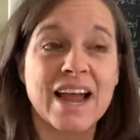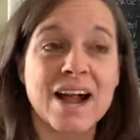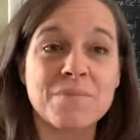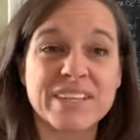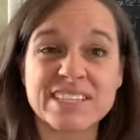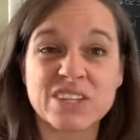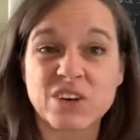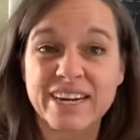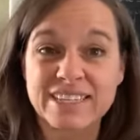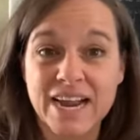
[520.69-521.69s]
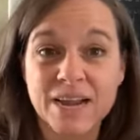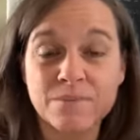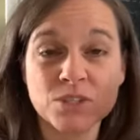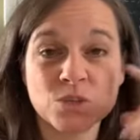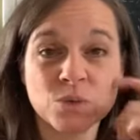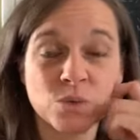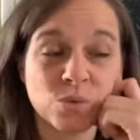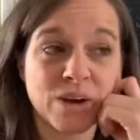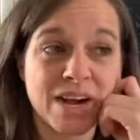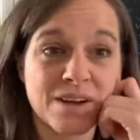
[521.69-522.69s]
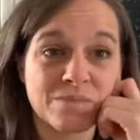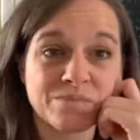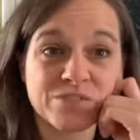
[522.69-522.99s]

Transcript: um, it's a great time to um,